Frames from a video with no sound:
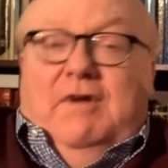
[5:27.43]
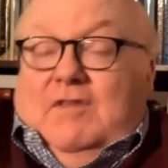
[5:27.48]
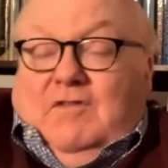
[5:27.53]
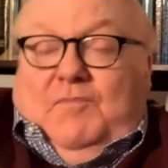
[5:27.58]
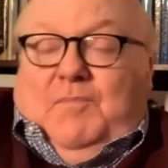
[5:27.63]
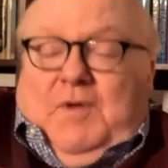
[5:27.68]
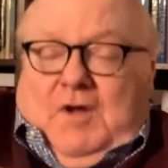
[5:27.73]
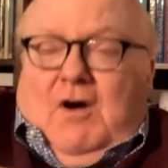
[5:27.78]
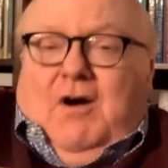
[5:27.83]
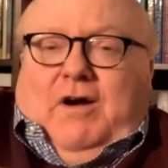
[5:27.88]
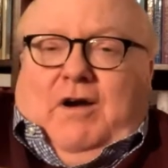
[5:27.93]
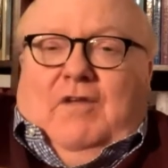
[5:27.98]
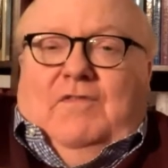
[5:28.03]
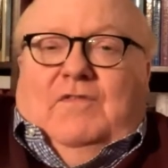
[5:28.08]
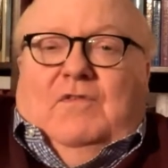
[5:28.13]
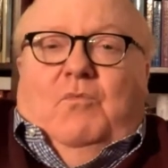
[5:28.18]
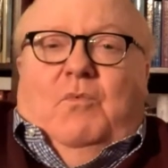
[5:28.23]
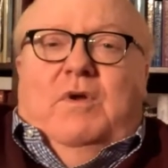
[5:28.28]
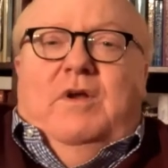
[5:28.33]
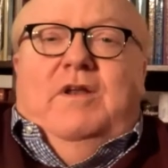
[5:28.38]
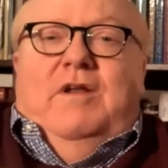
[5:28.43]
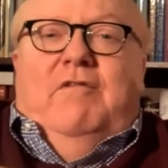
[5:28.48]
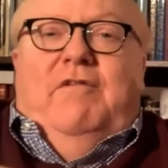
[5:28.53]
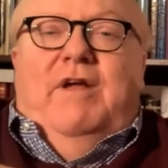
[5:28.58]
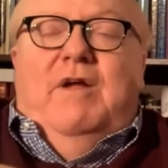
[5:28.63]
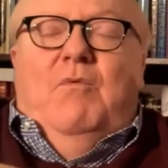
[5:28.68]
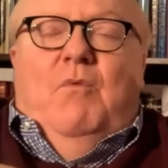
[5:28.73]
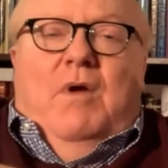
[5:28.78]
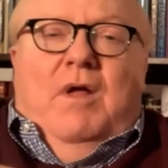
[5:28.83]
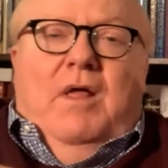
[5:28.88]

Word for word: let's be honest, we're dealing